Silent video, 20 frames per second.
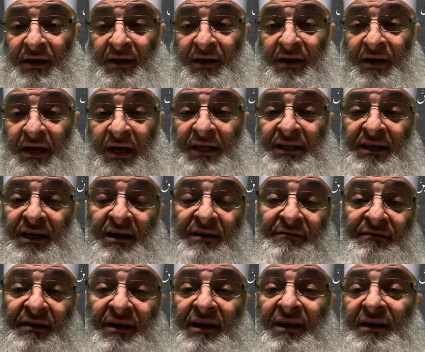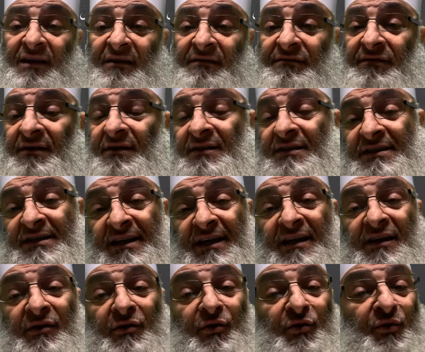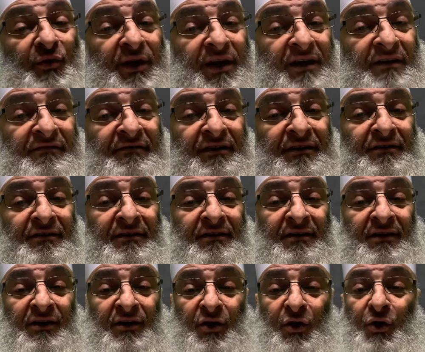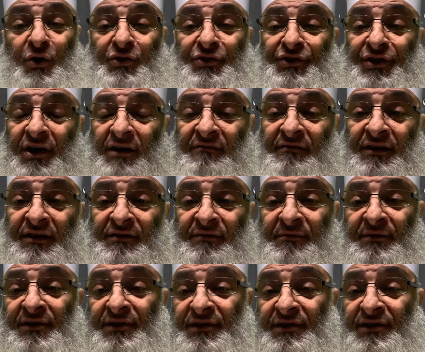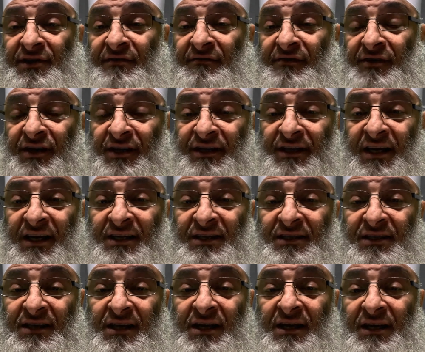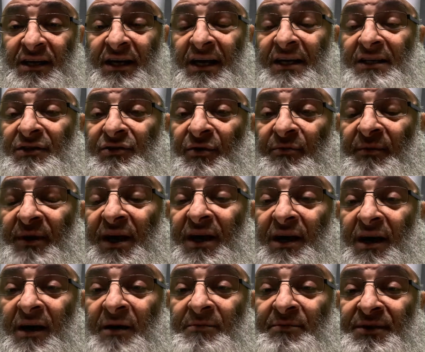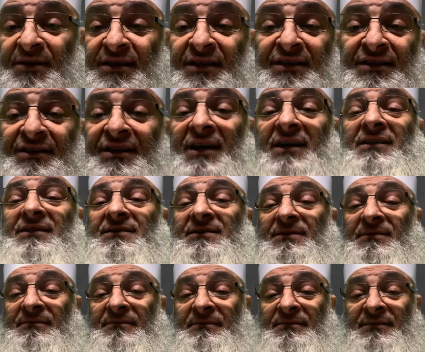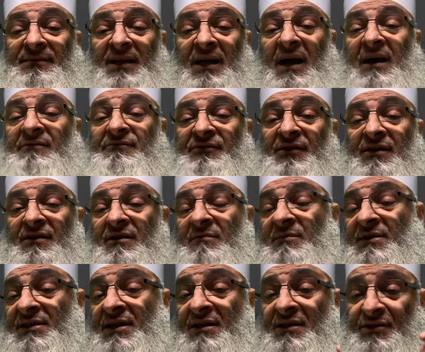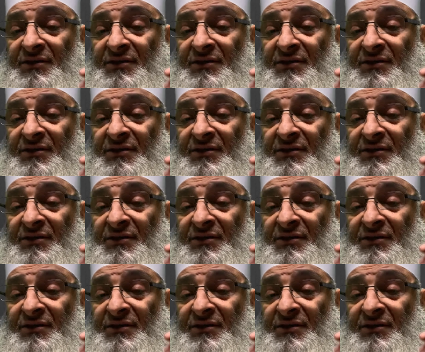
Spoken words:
And if he falls sick or whatever, or traveled several days, he has to make up these days after Ramadan is